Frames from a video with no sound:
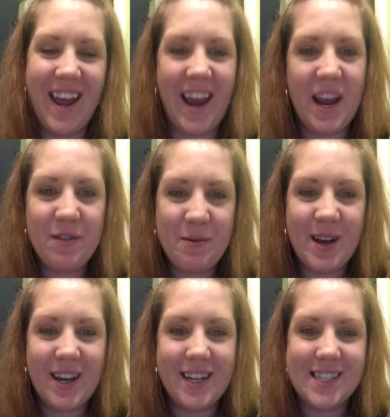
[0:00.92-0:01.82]
Hey
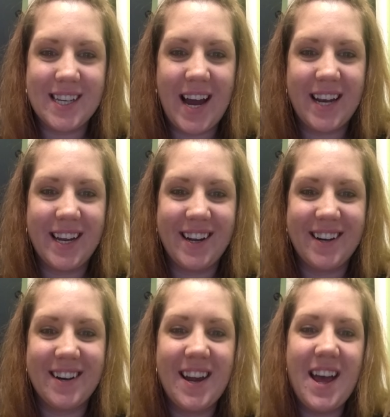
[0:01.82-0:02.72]
everyone, it's Liana
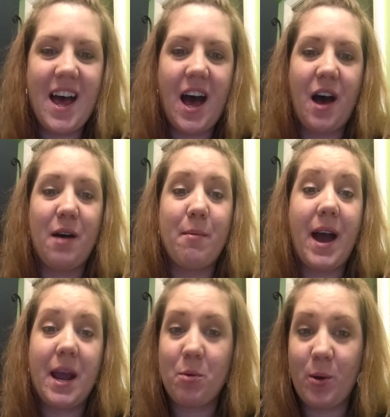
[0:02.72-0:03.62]
here.
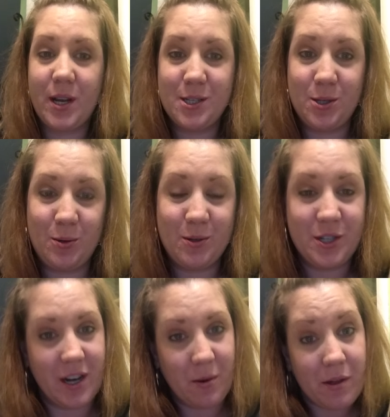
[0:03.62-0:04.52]
I am going to
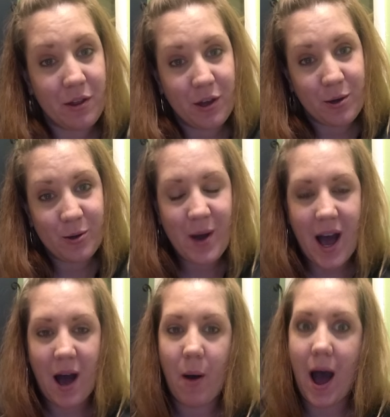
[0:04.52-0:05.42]
share with you
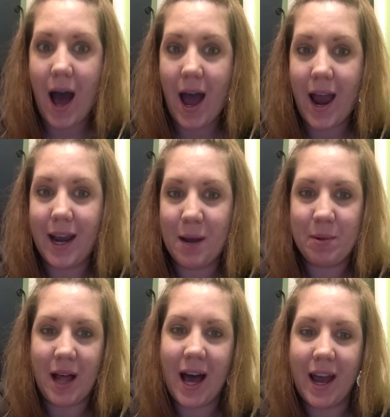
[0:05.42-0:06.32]
how I
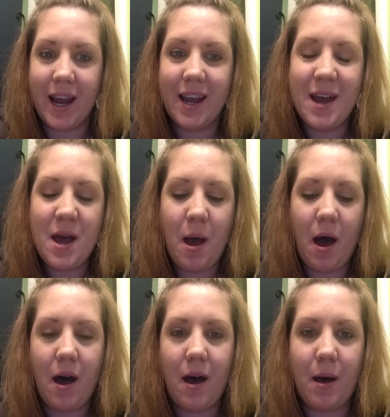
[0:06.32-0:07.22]
apply
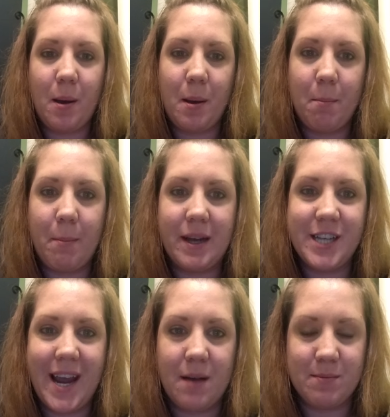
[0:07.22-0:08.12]
my
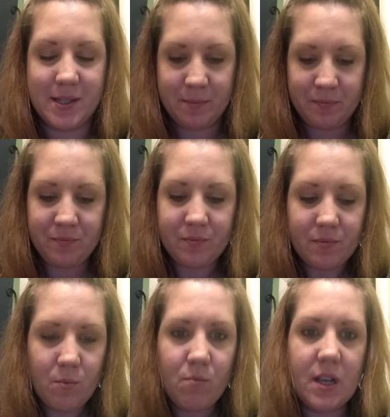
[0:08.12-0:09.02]
jams.
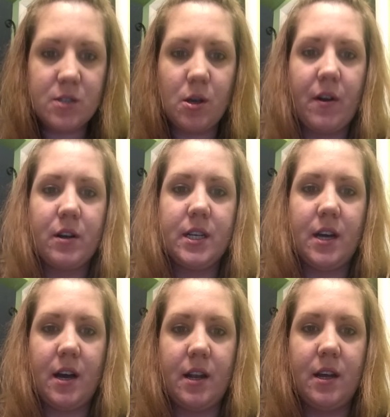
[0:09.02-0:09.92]
So I've already
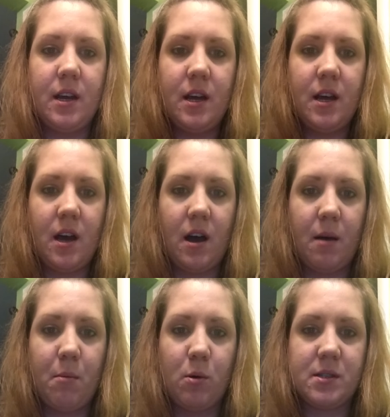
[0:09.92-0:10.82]
done
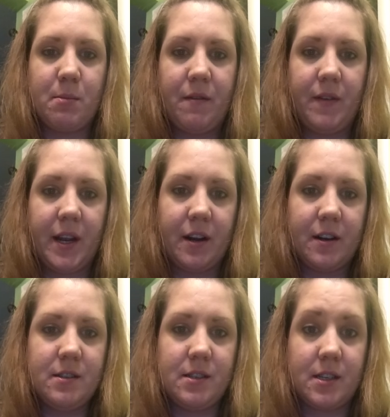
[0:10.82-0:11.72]
most of my
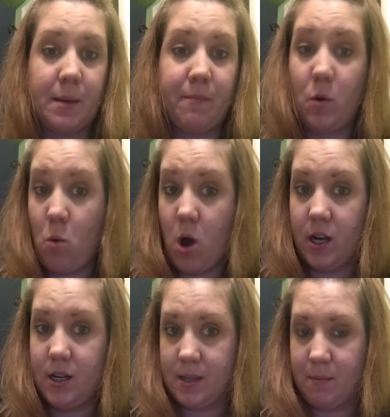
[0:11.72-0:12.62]
fingers except for
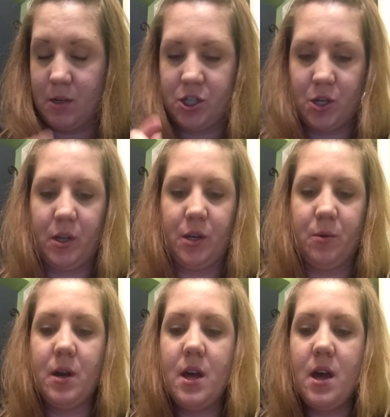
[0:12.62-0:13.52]
one, because I'm going to show you.